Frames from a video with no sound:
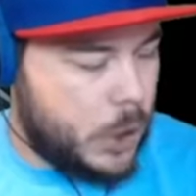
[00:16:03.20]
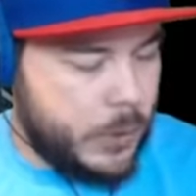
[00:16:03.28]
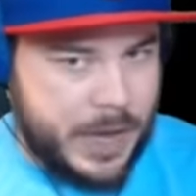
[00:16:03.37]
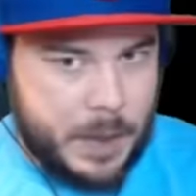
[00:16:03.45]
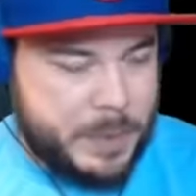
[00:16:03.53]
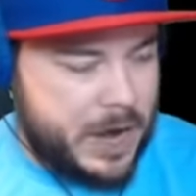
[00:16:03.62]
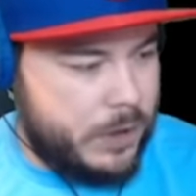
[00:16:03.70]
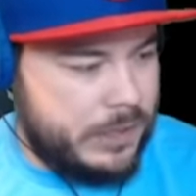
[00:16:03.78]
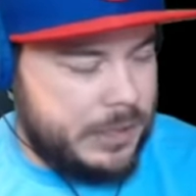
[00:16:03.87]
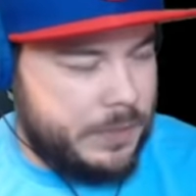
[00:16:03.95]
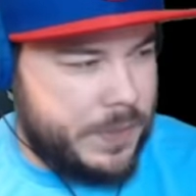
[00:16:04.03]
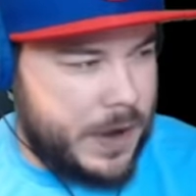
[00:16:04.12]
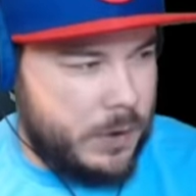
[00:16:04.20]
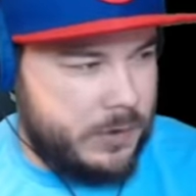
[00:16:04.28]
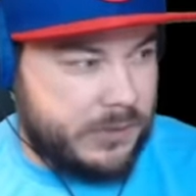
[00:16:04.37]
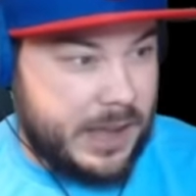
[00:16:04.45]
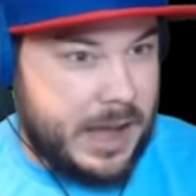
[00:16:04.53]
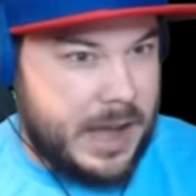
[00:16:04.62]
Okay, apparently there
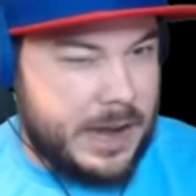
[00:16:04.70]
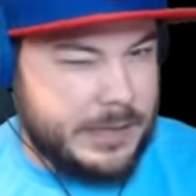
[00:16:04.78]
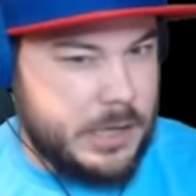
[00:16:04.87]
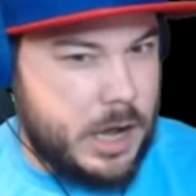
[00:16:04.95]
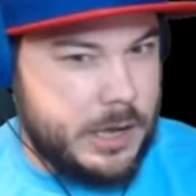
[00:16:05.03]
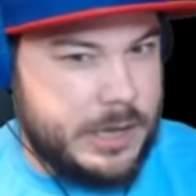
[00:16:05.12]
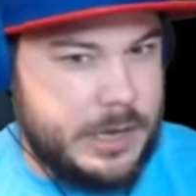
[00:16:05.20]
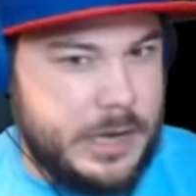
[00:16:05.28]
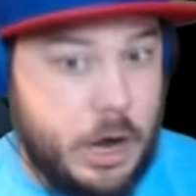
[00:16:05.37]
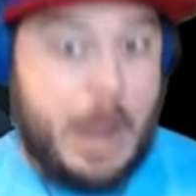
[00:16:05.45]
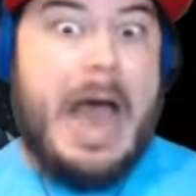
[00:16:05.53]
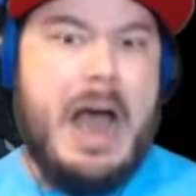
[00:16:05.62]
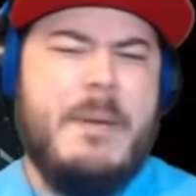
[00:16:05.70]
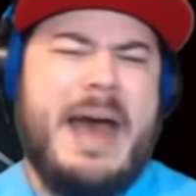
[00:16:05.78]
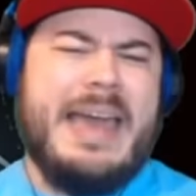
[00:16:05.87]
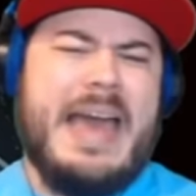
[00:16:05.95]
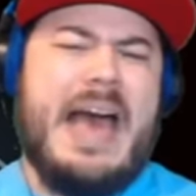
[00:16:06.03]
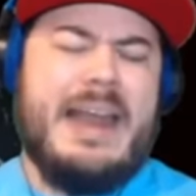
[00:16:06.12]
is a hot dog in here. Oh
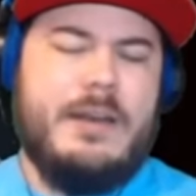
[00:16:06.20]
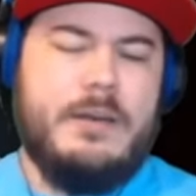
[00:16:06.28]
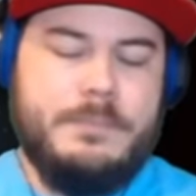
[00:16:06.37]
my God!